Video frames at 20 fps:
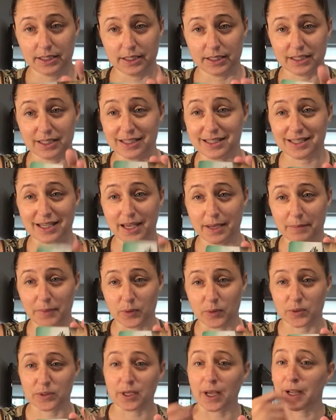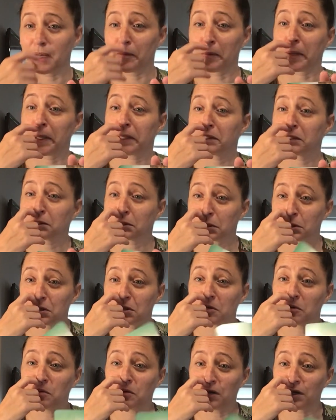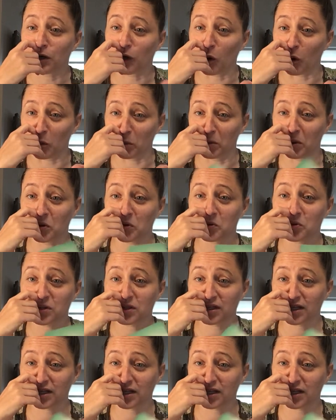9. this came out sideways. So we're almost